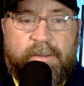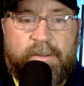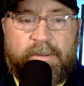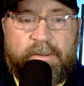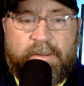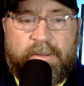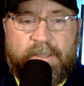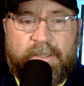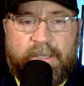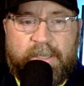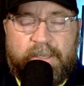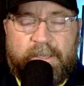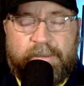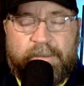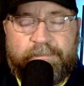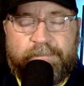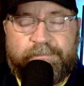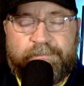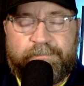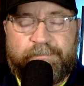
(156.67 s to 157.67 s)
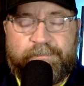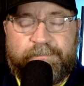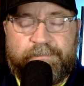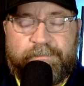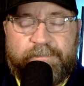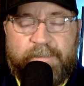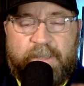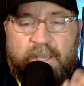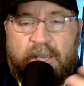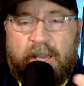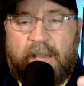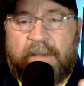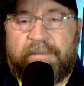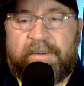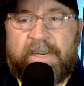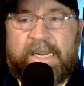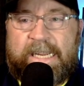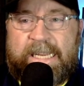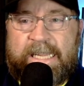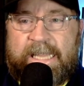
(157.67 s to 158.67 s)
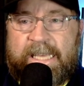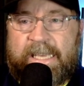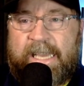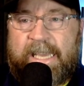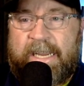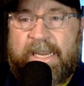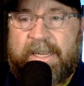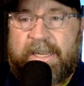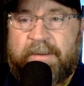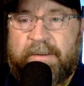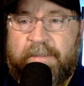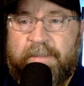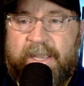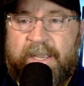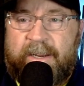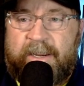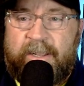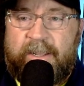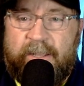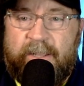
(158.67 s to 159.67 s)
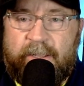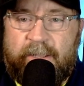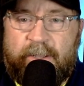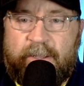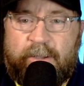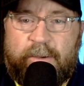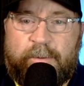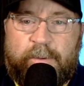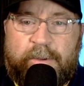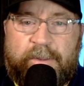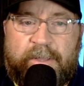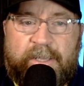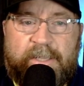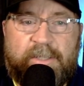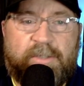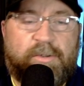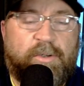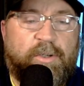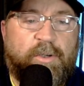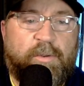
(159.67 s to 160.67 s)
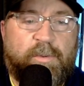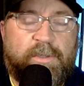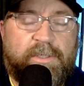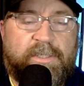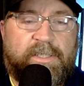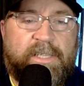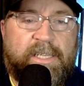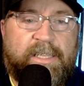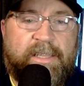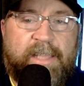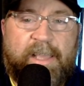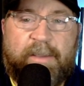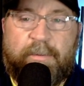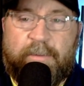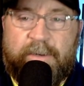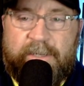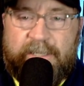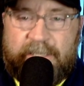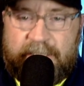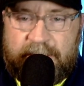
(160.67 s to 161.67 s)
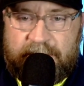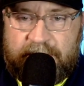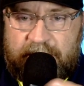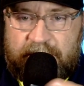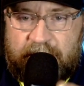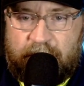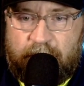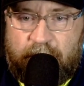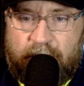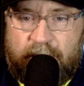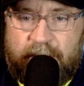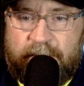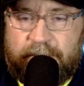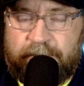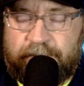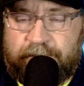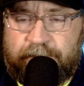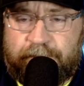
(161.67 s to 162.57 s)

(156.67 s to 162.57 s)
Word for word: the covenant that God had made with Israel was that they would continue on.